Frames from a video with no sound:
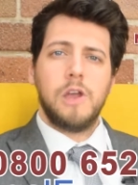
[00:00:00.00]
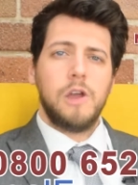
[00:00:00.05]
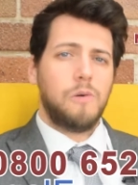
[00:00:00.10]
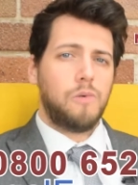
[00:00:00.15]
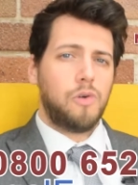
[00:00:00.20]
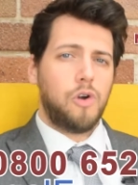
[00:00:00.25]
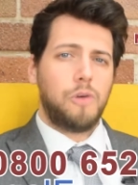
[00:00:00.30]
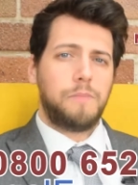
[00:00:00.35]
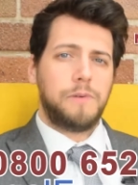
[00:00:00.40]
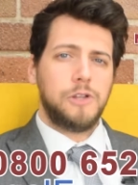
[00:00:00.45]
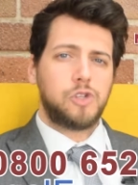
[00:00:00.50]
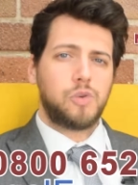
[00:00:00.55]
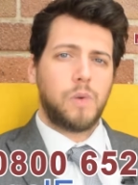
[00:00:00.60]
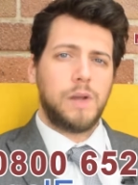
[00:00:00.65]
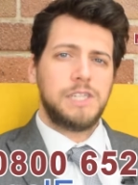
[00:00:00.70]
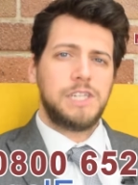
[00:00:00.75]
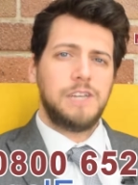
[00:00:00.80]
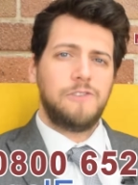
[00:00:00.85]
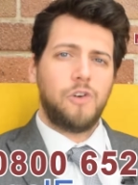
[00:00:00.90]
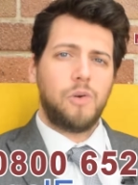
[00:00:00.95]
We're open
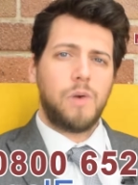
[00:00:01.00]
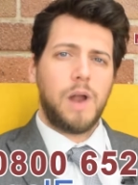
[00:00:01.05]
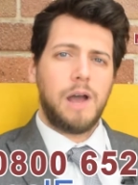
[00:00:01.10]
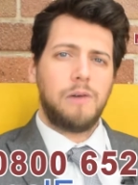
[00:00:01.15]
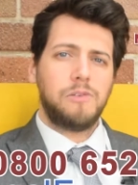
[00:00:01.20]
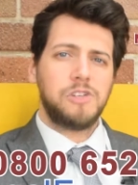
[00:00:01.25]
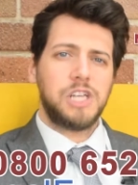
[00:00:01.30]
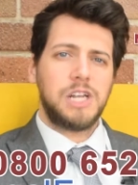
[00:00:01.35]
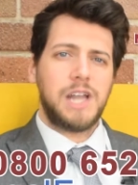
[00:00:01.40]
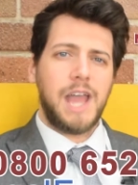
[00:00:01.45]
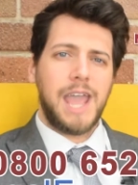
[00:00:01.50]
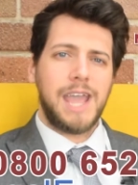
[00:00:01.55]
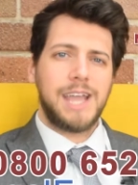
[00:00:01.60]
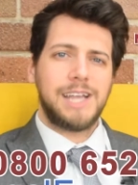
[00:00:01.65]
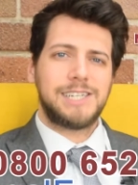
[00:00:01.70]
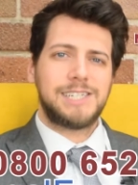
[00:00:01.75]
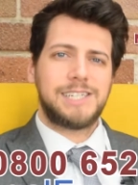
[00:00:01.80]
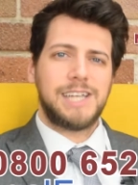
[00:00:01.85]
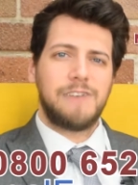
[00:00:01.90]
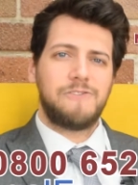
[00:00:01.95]
24 hours a day,
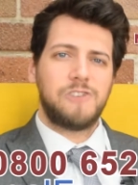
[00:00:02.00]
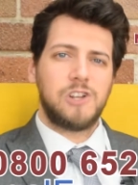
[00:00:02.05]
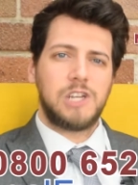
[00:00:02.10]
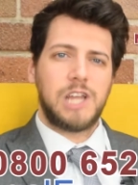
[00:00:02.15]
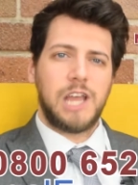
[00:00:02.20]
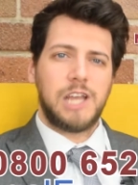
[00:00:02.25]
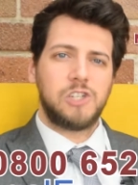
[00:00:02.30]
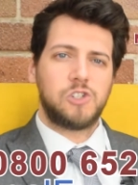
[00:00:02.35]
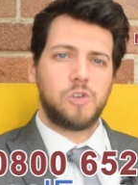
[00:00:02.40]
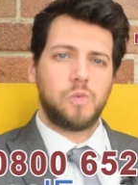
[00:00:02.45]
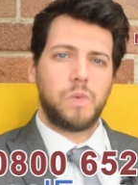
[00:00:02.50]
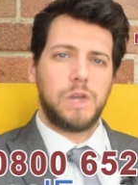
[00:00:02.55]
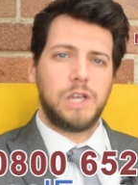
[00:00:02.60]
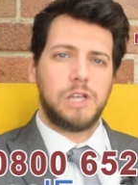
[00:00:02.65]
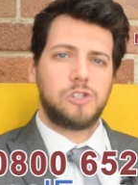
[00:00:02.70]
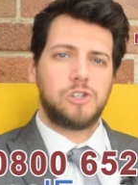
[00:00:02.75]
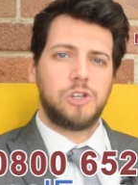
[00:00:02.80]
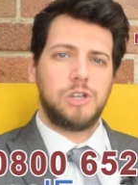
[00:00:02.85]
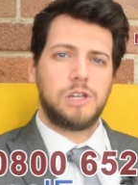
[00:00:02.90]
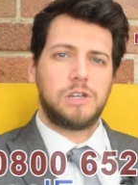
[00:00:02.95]
7 days a
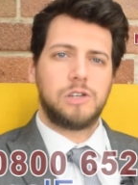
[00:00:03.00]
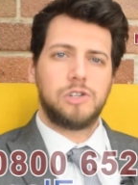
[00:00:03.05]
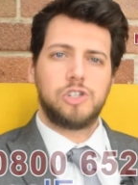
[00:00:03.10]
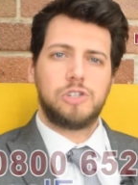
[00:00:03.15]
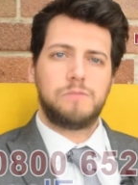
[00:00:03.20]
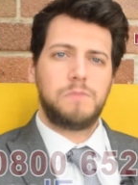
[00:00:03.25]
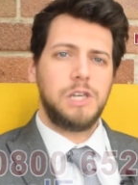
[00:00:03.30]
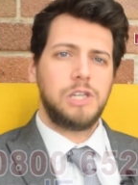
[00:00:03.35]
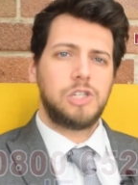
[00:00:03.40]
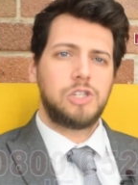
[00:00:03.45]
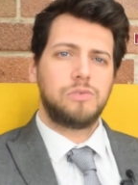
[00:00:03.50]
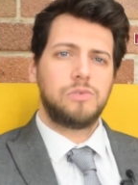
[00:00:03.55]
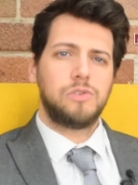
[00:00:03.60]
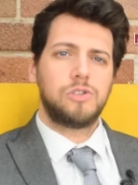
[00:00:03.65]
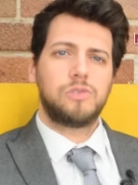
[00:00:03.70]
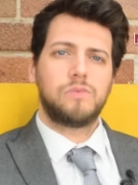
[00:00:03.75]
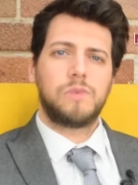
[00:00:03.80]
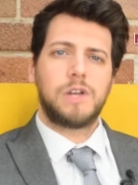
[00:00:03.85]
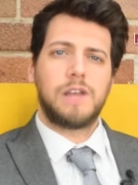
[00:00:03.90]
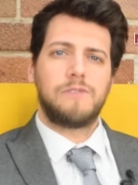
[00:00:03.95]
week, so you can speak to
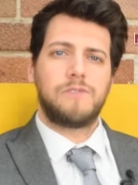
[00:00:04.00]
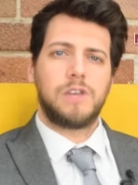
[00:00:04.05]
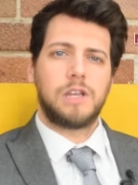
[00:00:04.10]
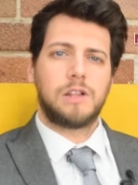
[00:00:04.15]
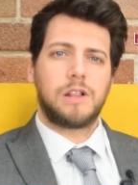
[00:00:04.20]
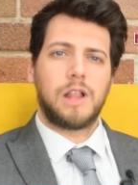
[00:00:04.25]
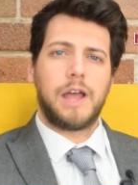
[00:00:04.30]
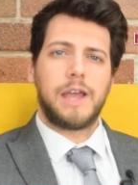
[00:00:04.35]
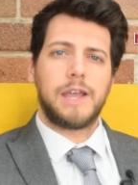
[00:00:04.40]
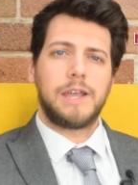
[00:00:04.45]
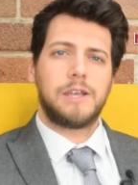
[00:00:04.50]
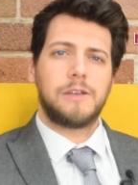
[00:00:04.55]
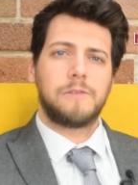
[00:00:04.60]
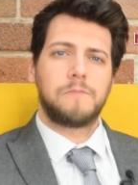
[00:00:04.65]
us whenever you'd like.